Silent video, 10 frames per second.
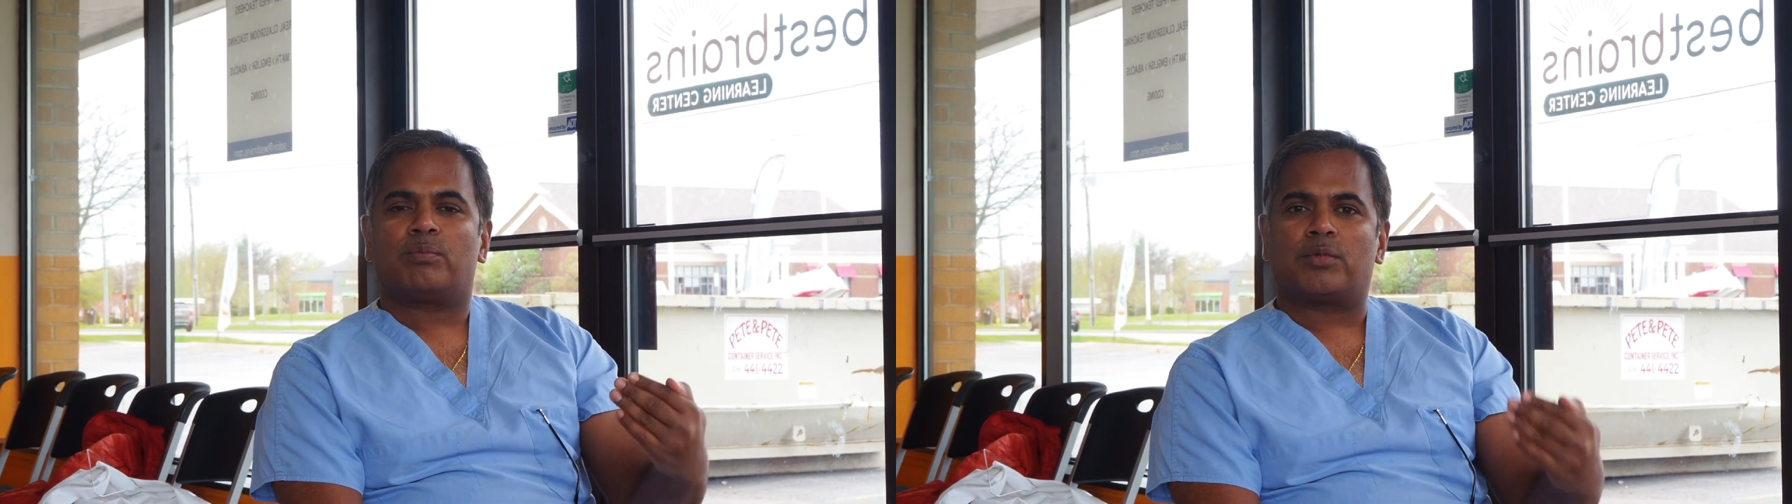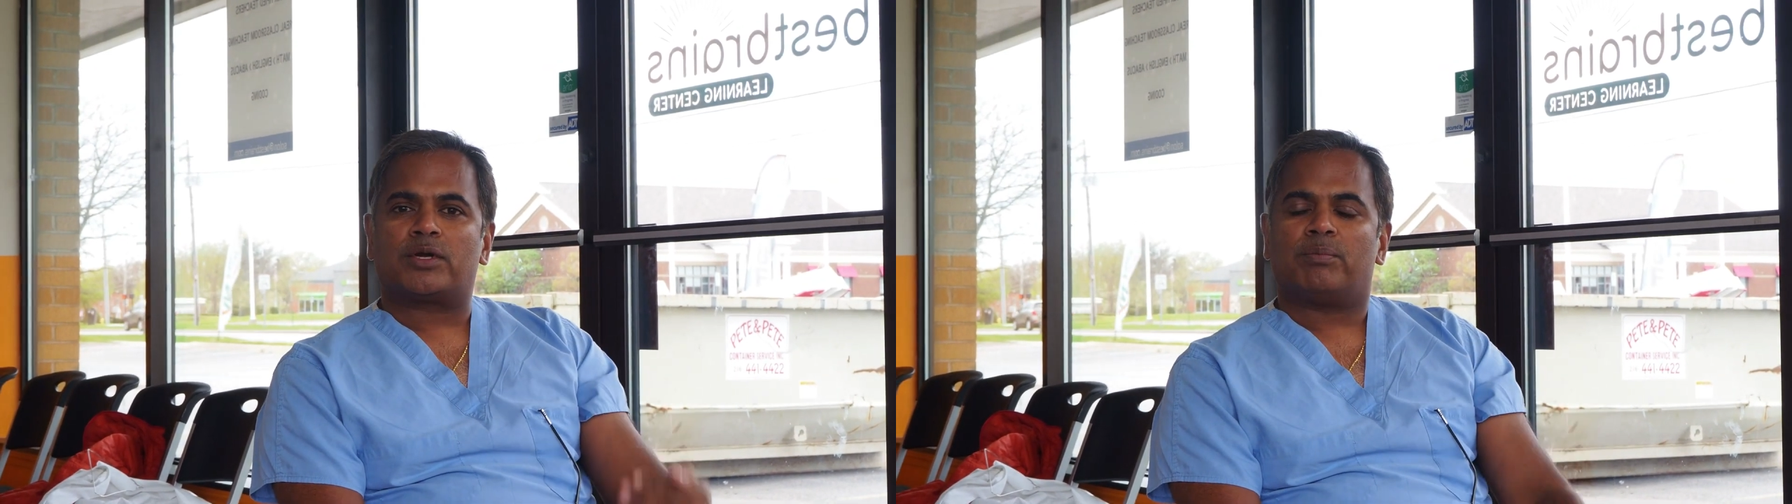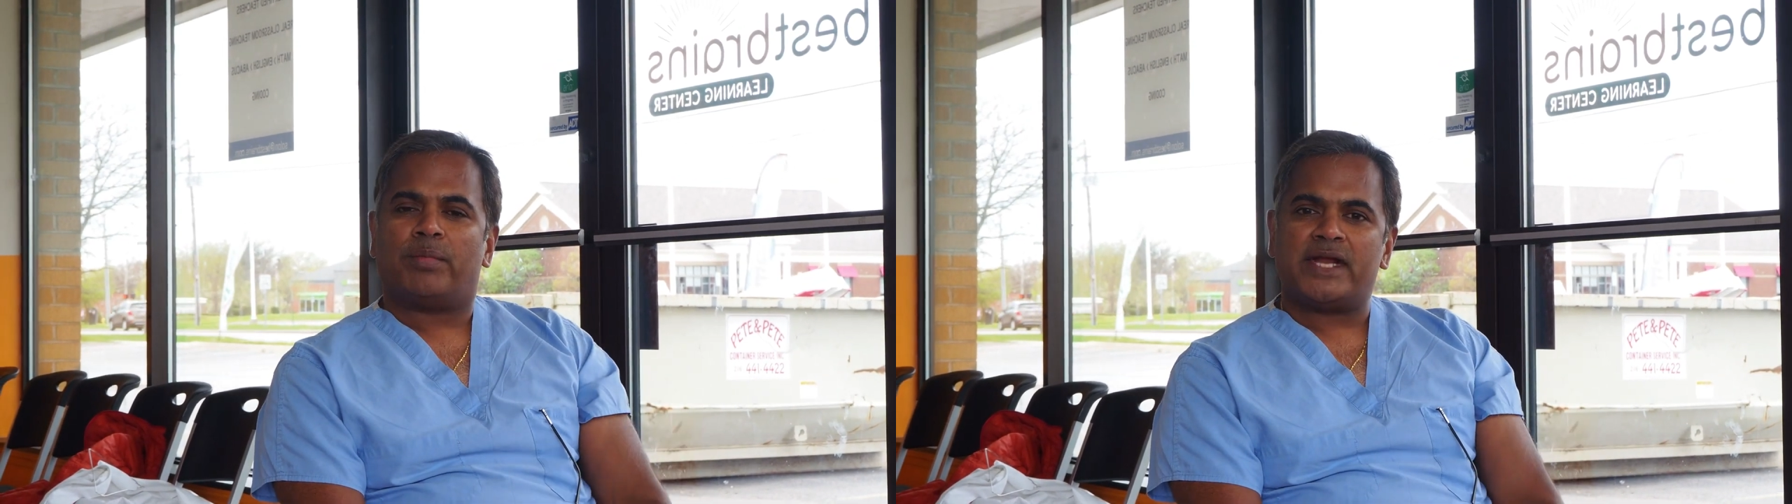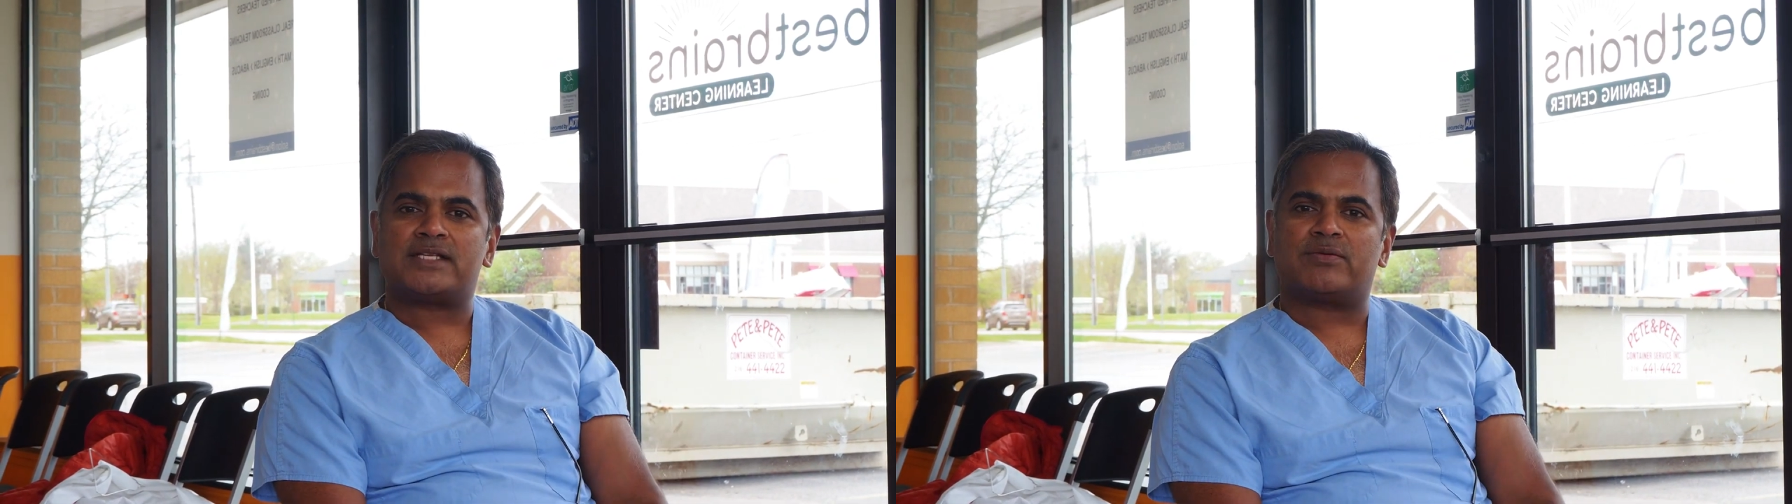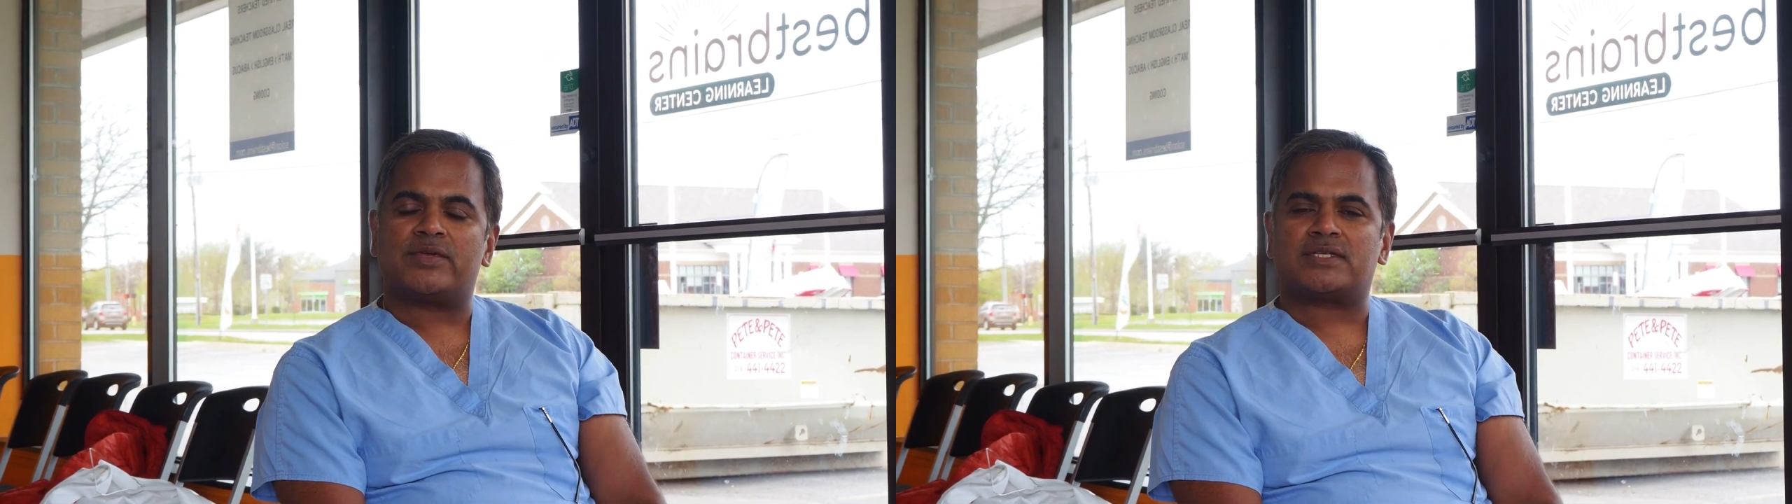put
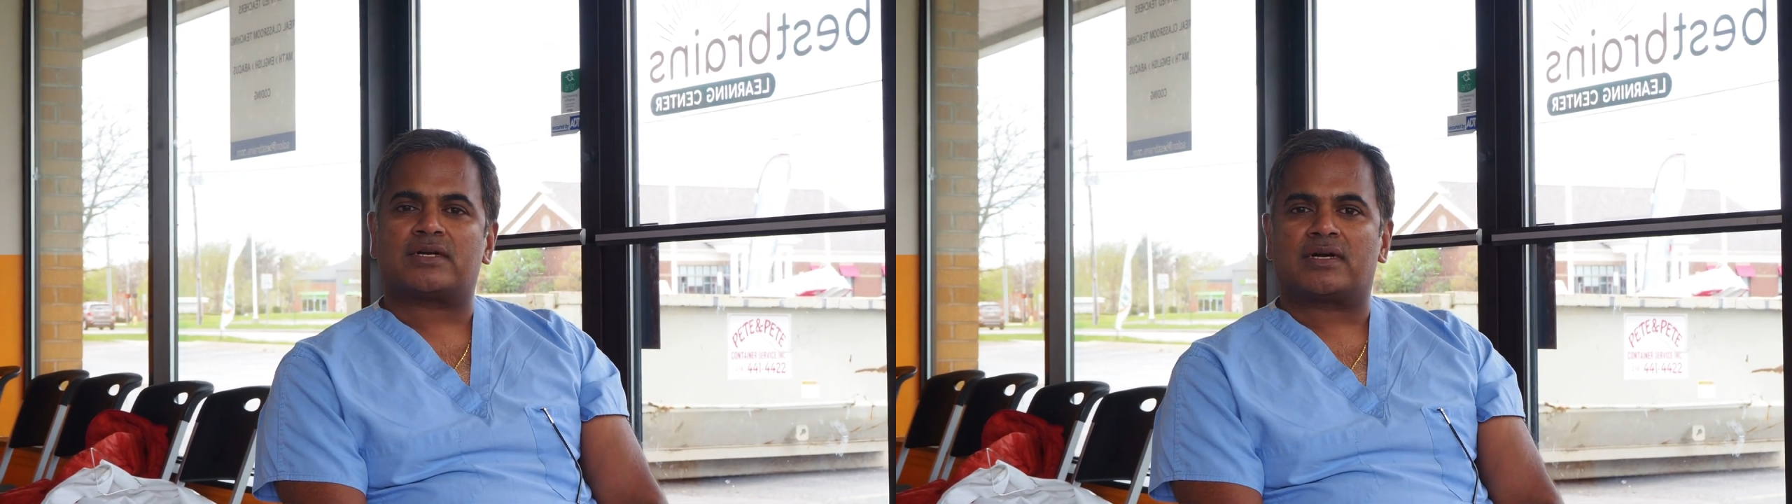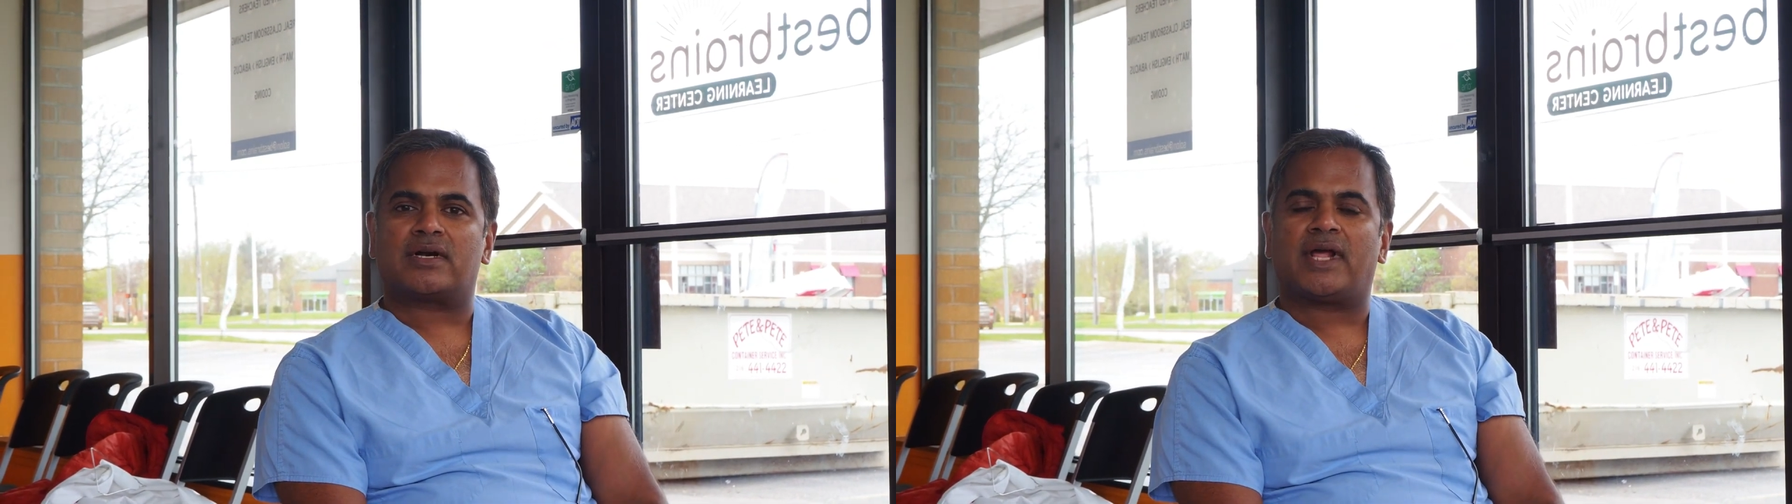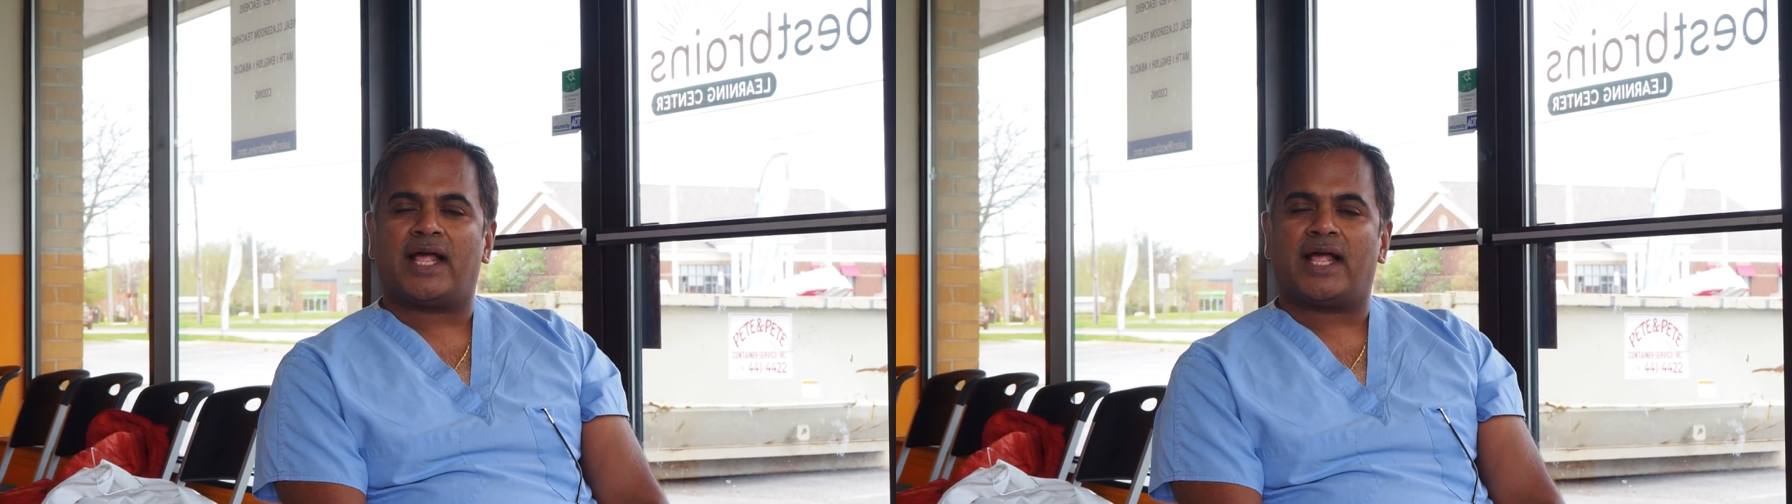beads which are